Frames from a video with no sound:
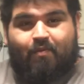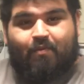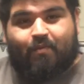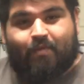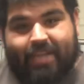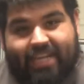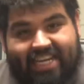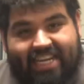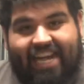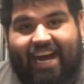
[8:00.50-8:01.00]

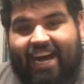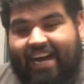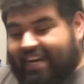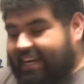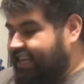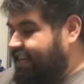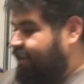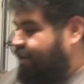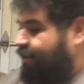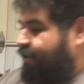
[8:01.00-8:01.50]
we got
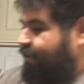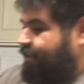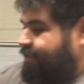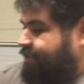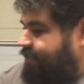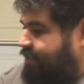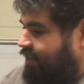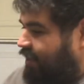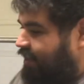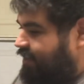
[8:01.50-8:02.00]
it all
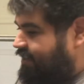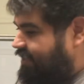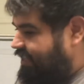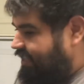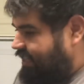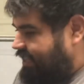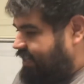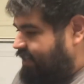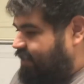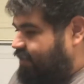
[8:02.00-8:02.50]
done
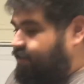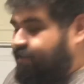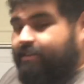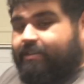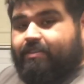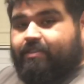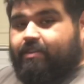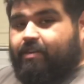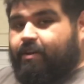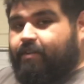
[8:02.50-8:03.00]
here.
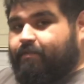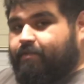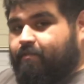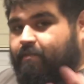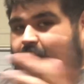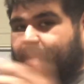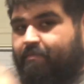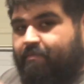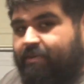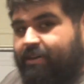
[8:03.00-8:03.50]
So if you
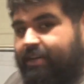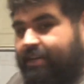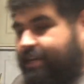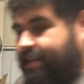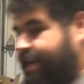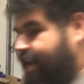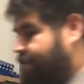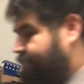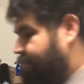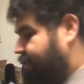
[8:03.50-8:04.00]
wanna bring the
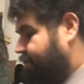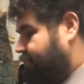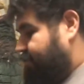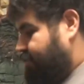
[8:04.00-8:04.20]
camera in